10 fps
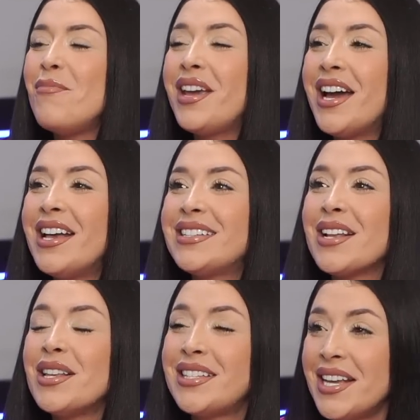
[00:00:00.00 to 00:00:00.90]

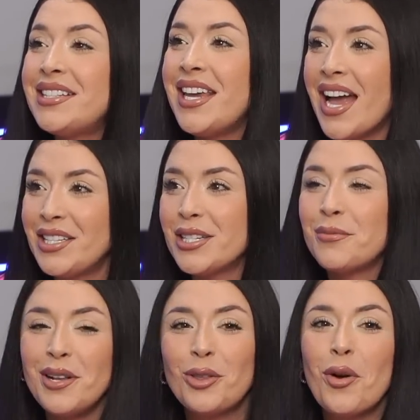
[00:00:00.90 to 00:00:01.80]
because since he had
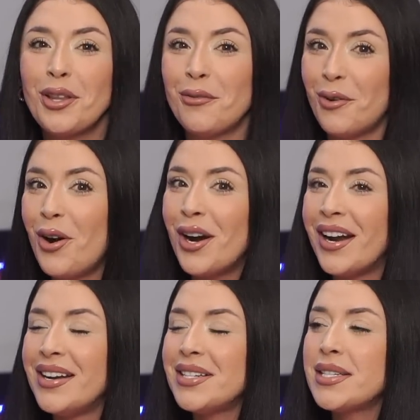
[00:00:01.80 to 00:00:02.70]
just been through a
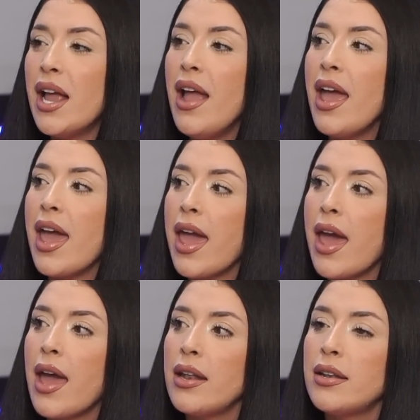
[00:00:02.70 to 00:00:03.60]
divorce
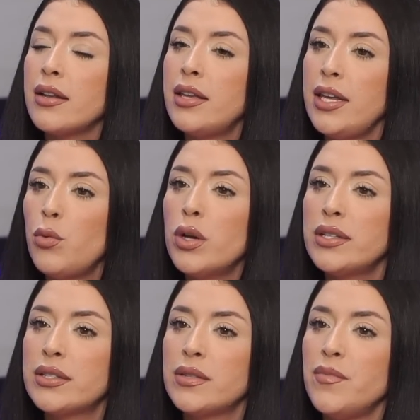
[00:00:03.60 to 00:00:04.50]
and he
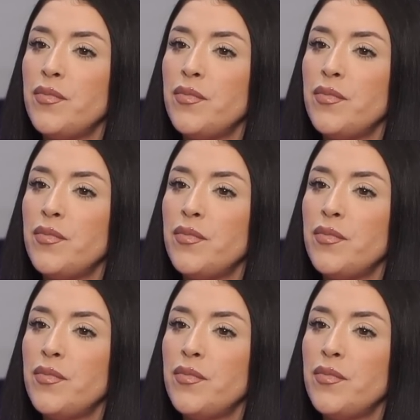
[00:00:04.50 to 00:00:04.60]
was